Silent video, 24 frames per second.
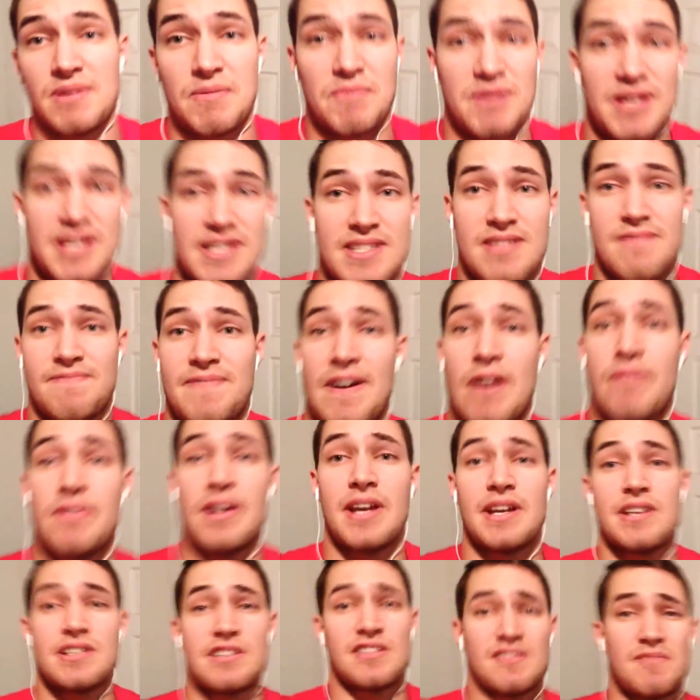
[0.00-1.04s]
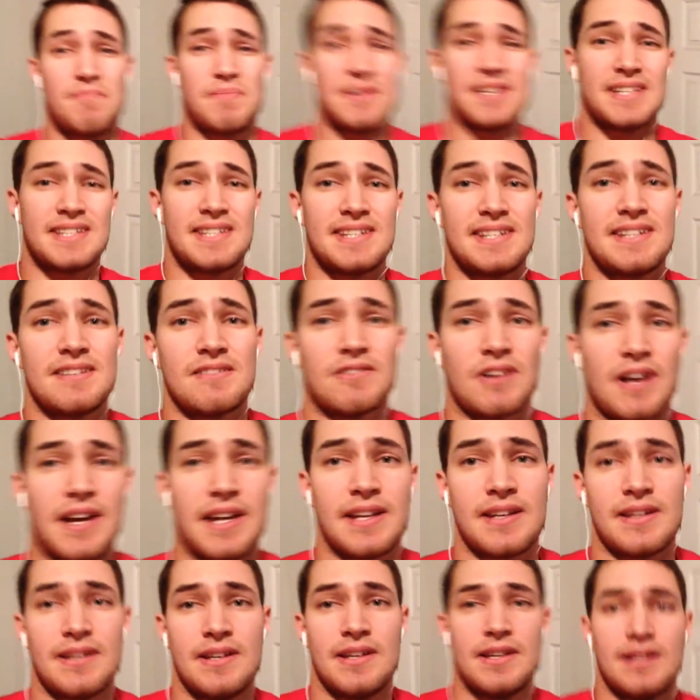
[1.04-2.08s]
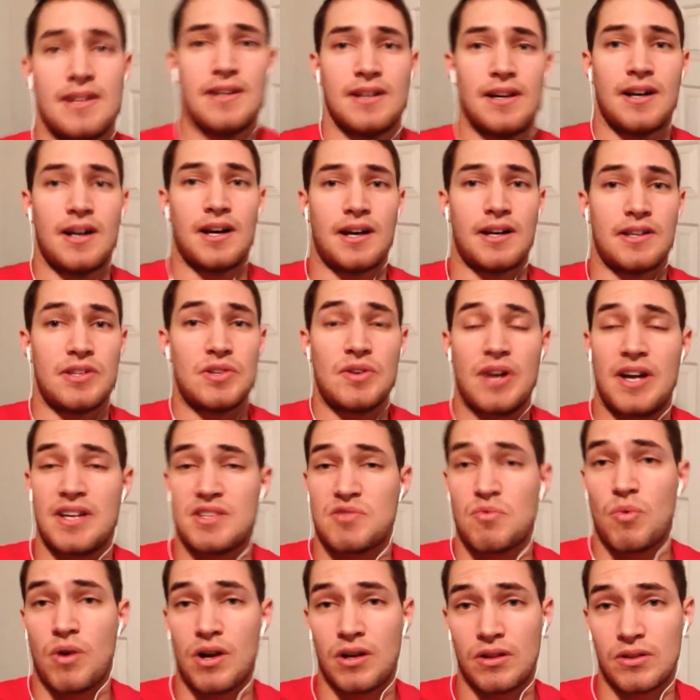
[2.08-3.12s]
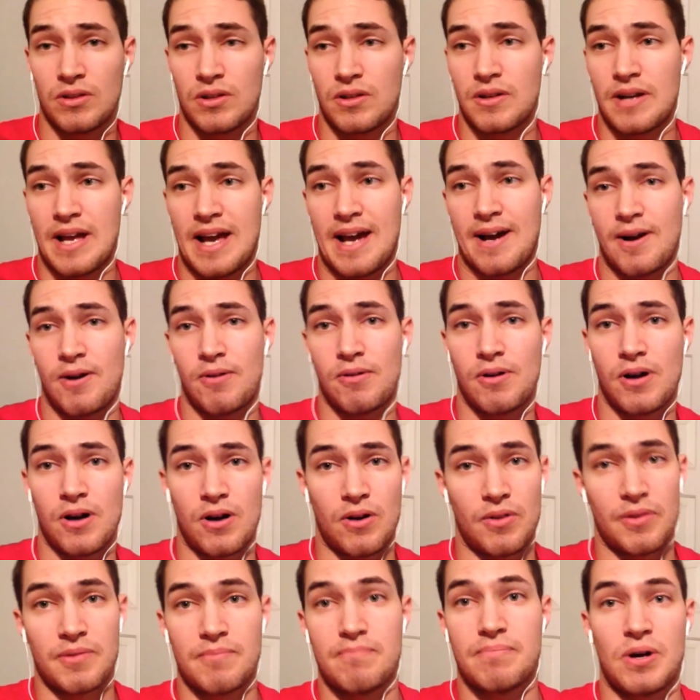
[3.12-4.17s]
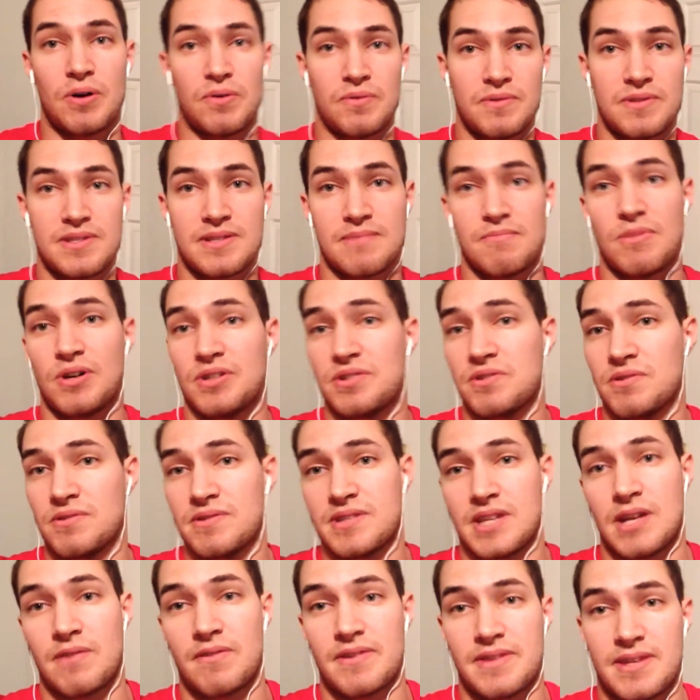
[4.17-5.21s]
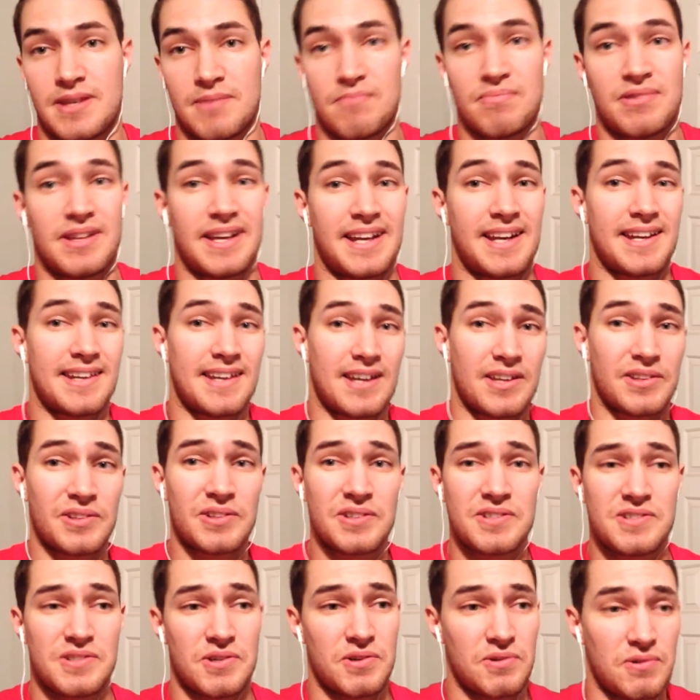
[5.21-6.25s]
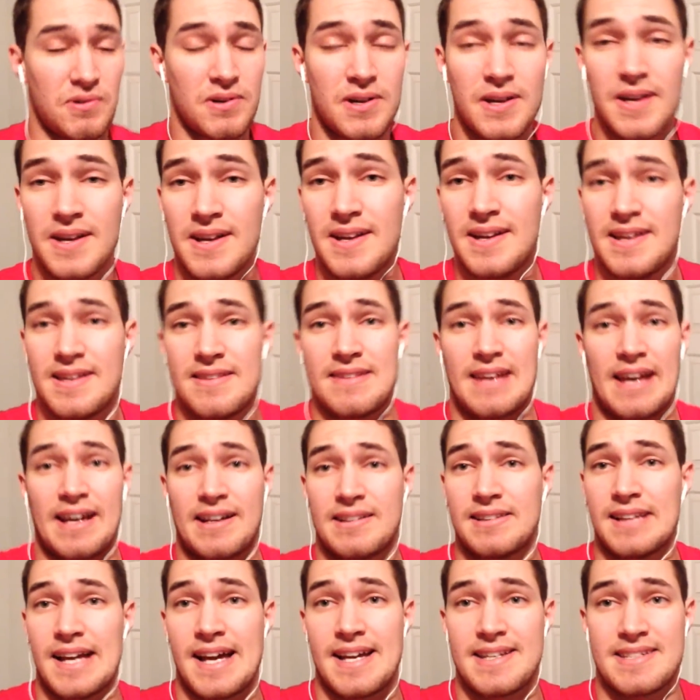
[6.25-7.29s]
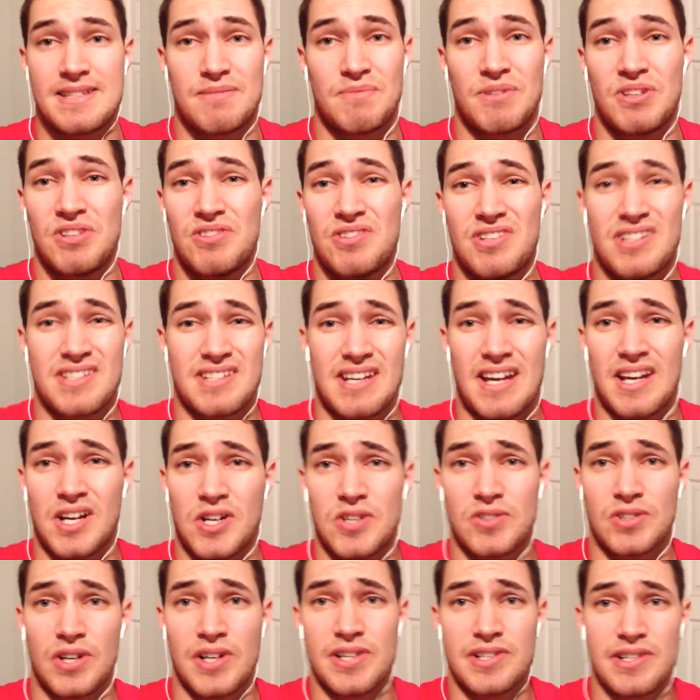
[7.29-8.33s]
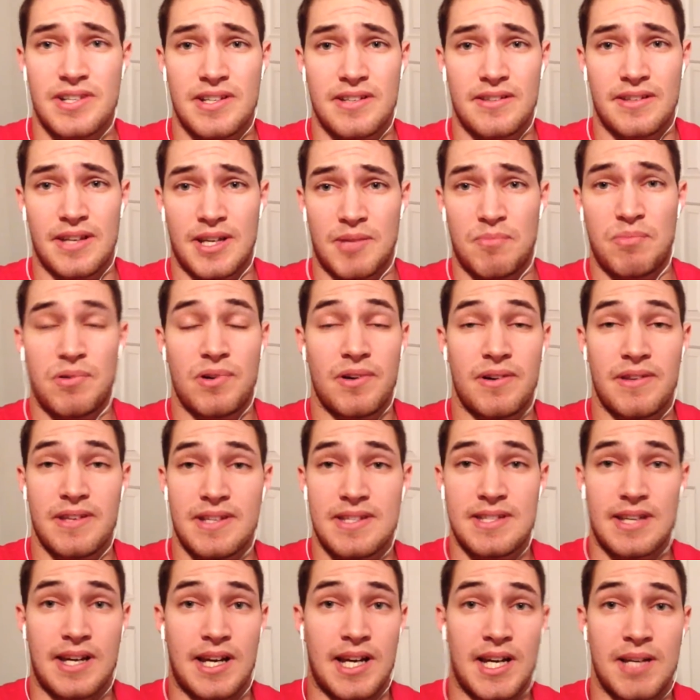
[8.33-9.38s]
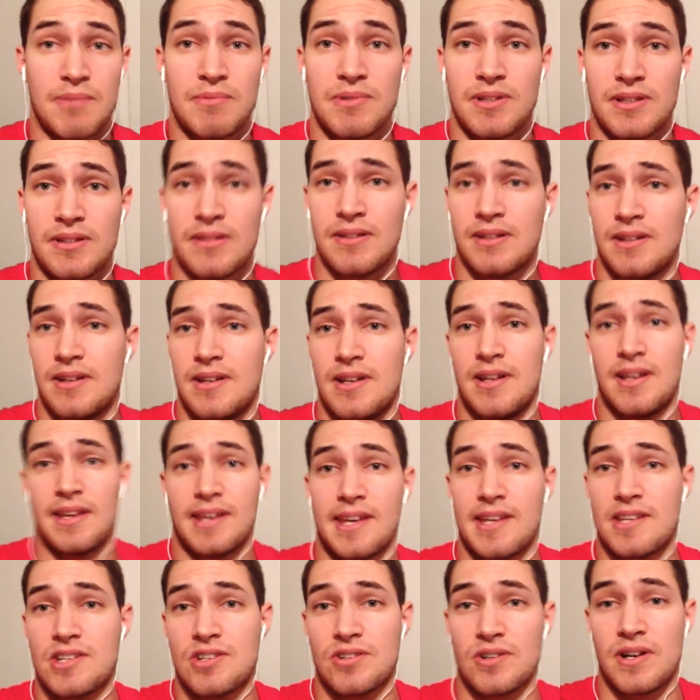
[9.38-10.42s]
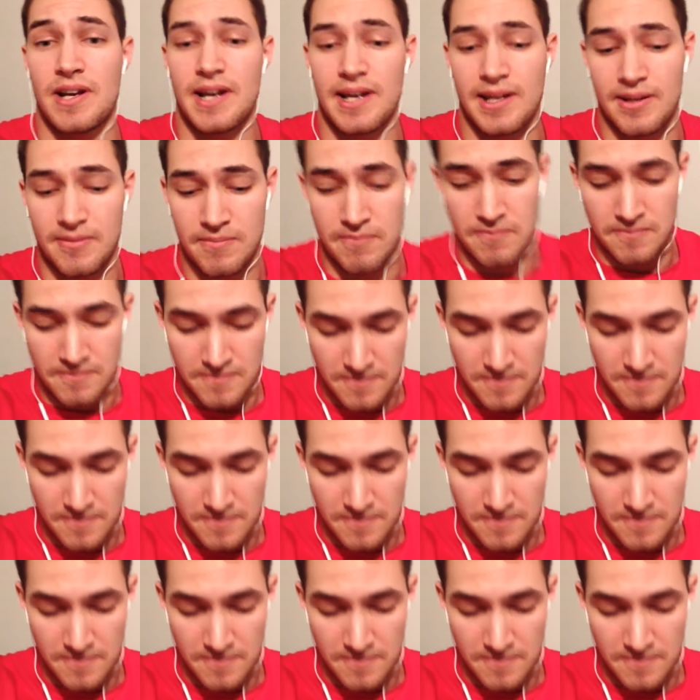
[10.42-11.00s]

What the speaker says: I mean, it's the foundation of PT, right? You guys want to learn how all the bones and muscles and everything play together. So that class, you just got to crush it, like put in the time and get your A.